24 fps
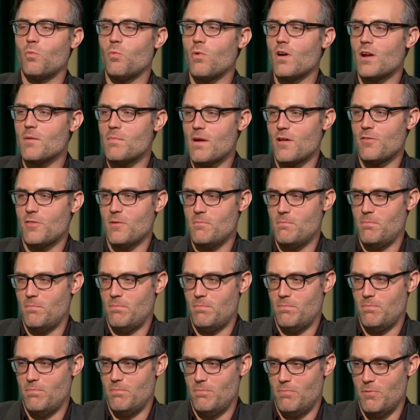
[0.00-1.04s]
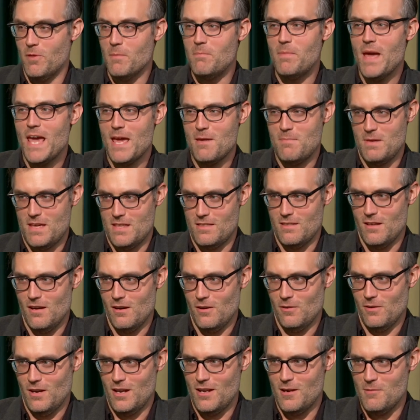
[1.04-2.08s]
what about the baby,
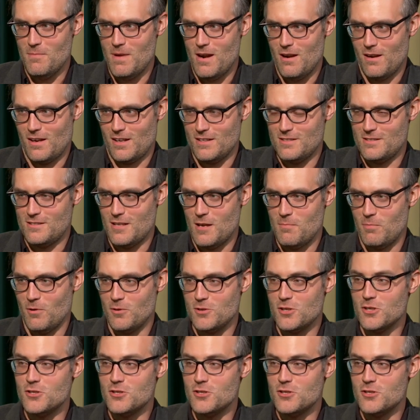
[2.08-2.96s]
though, in American Sniper?